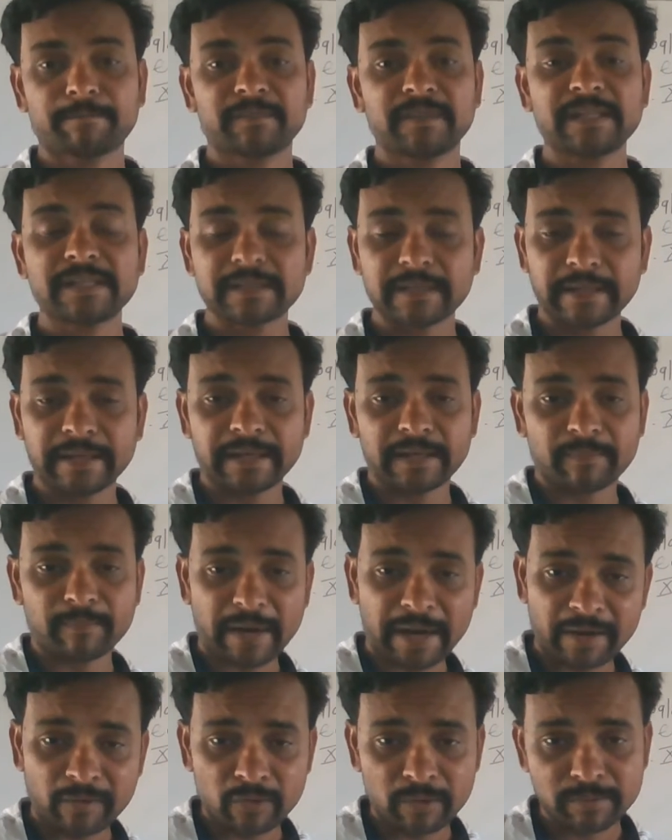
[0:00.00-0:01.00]
This like
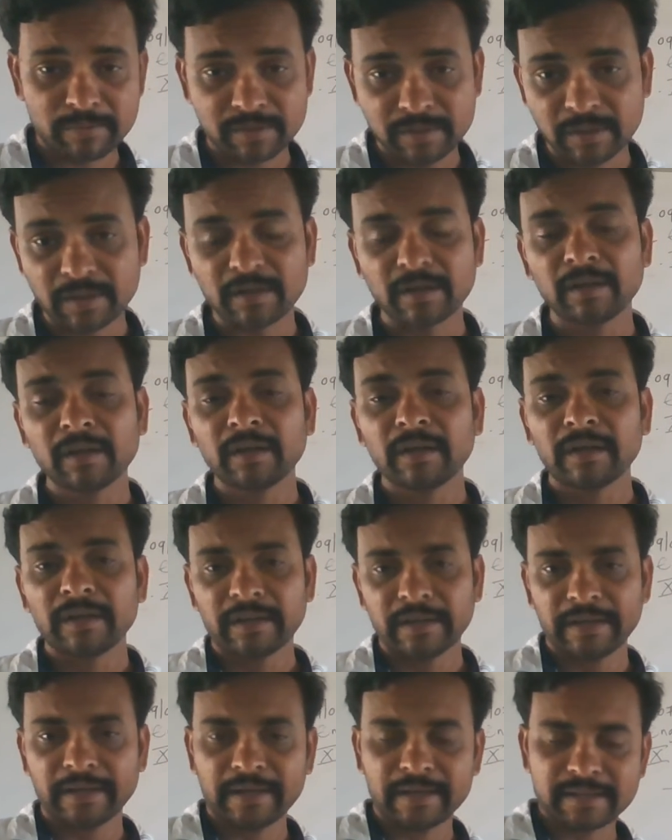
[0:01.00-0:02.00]
mad whims,
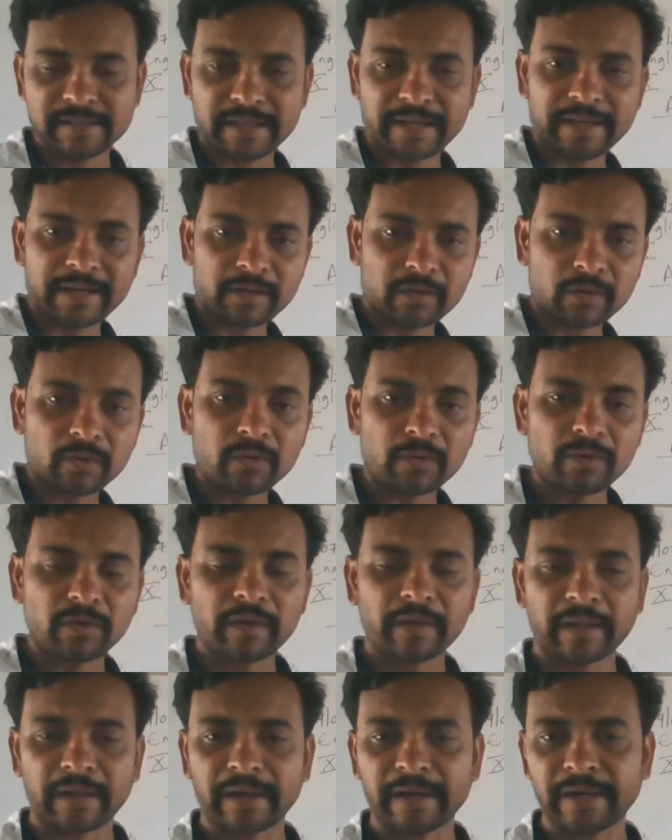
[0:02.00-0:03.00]
he decided
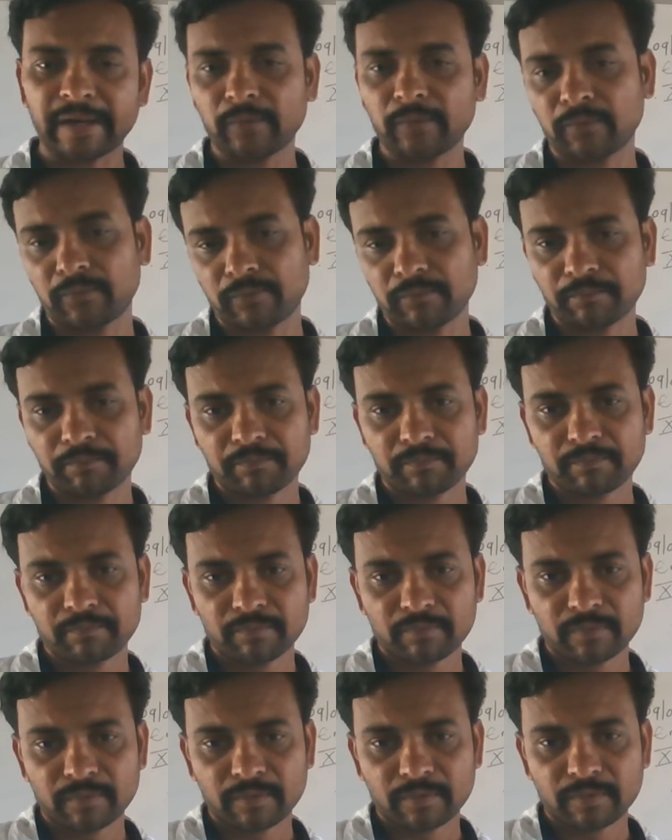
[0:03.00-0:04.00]
to leave.
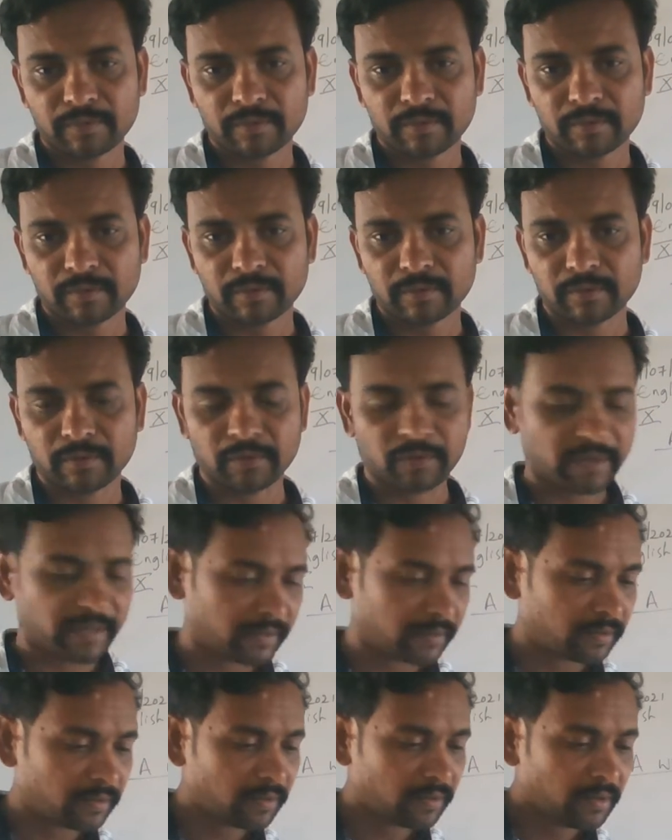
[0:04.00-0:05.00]

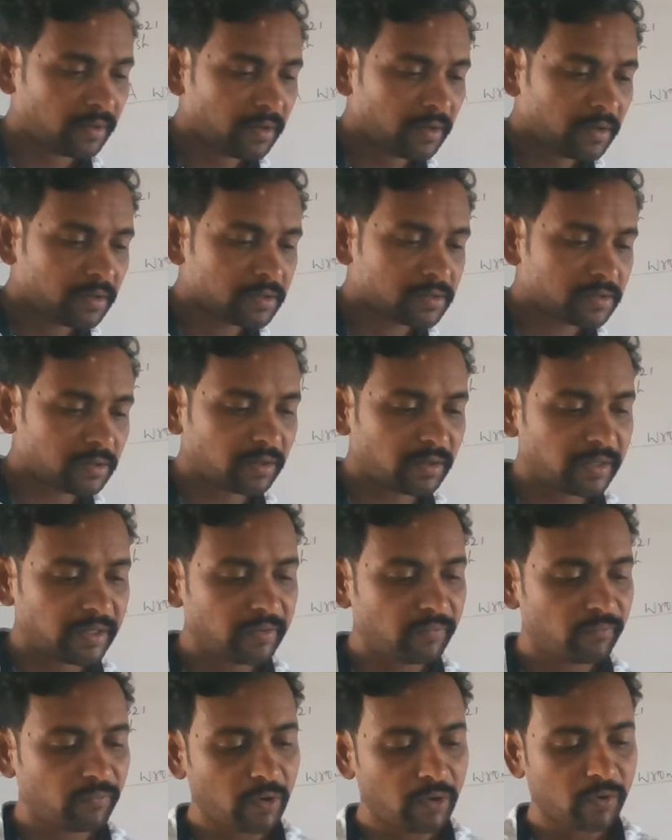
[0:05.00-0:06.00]
Okay. So he
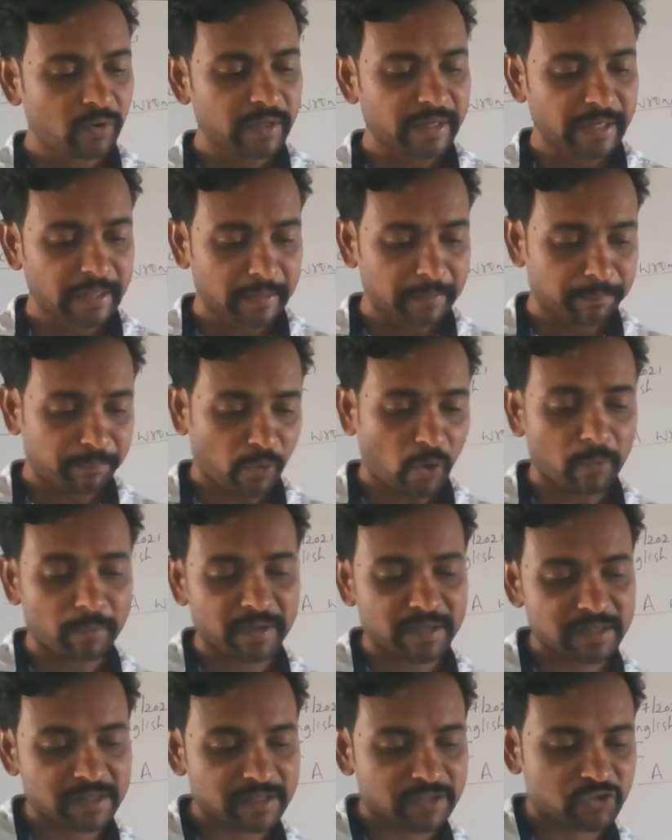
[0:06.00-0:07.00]
vowed, he
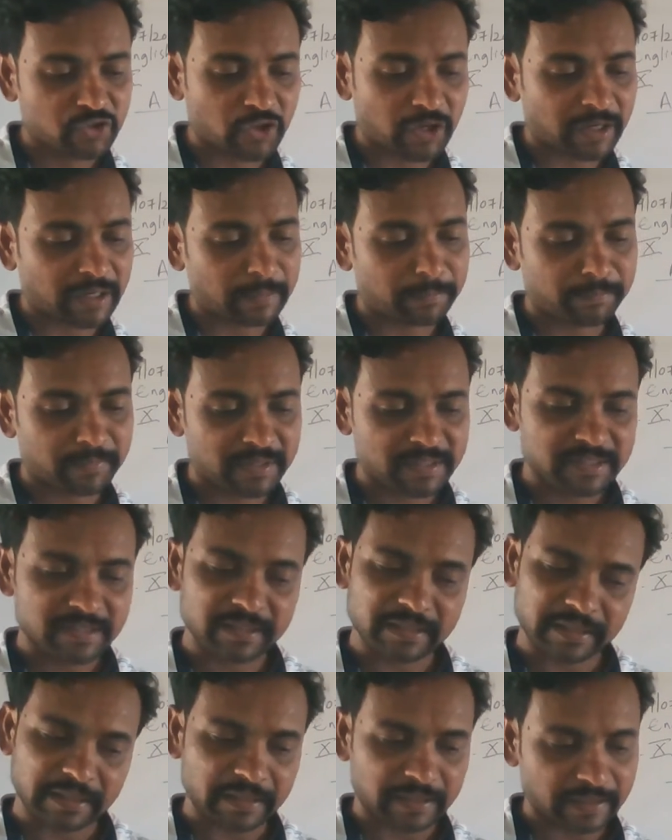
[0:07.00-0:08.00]
promised. Shake off means
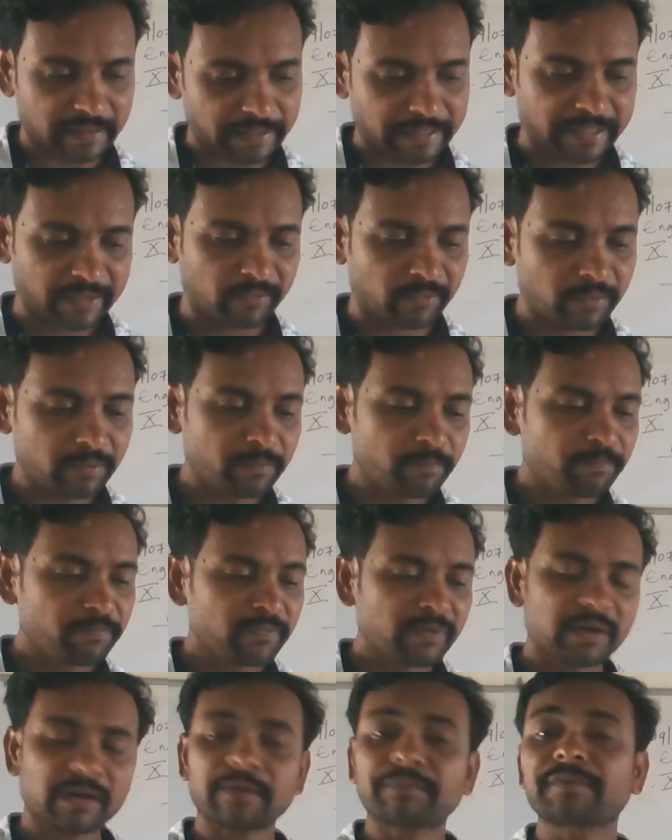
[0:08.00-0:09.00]

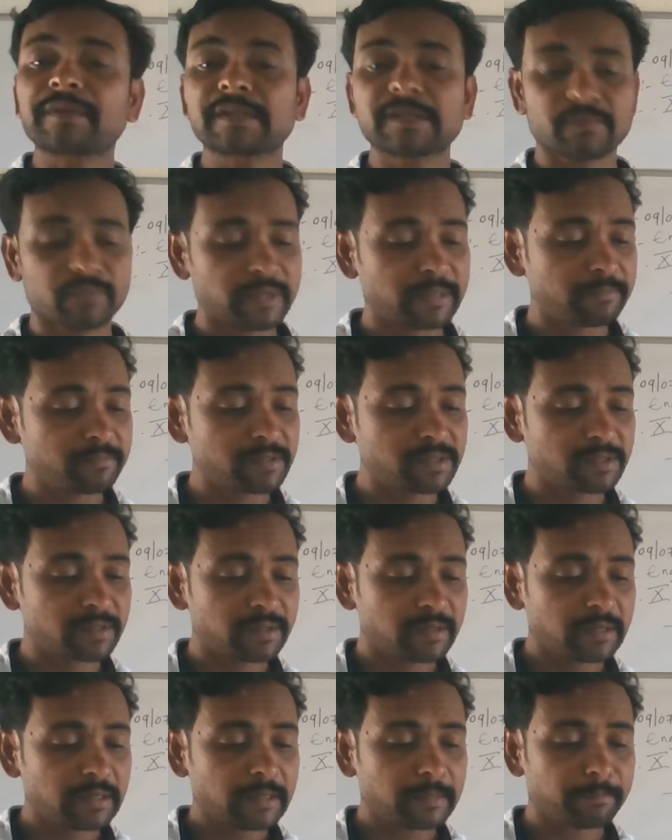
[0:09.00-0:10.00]
leave of his
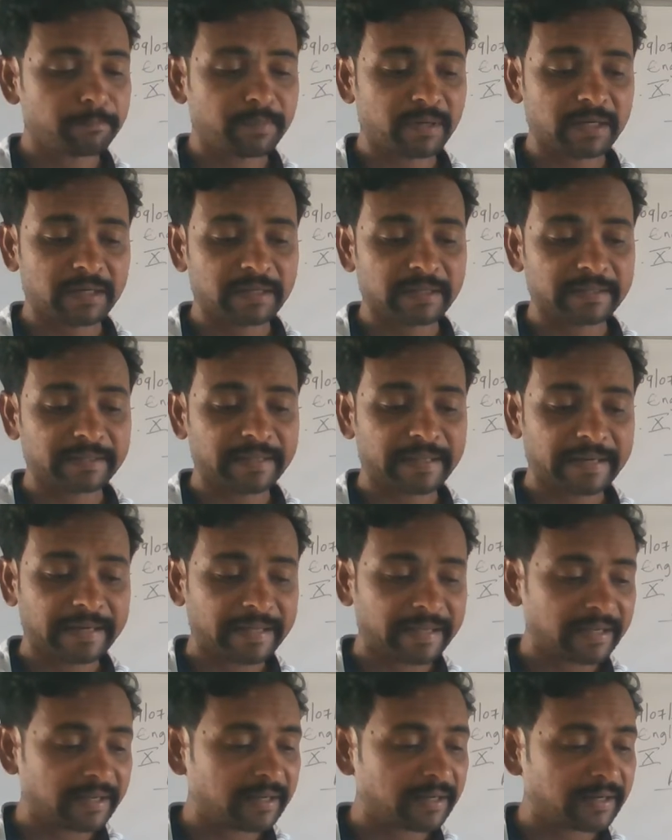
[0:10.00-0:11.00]
whims, but they
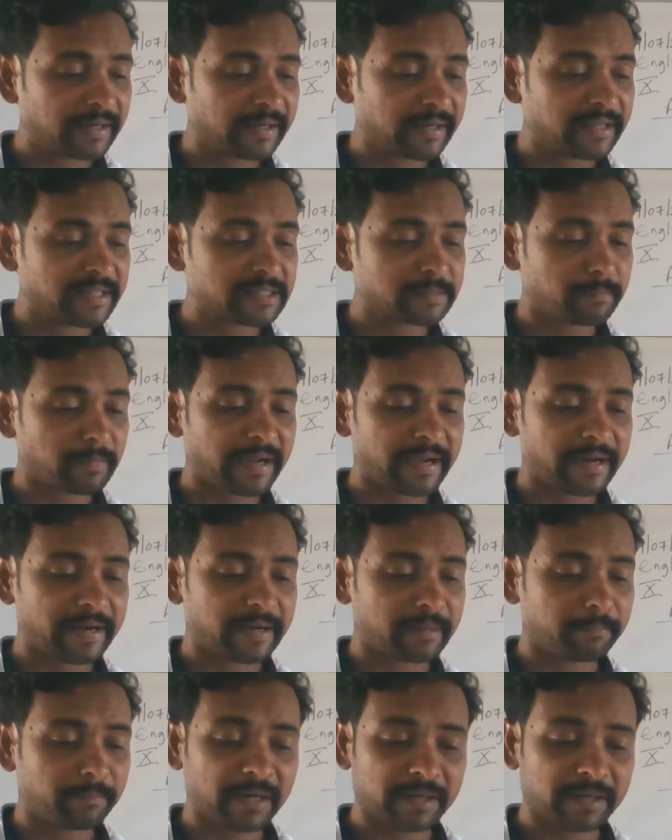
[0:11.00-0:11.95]
lingered in his mind.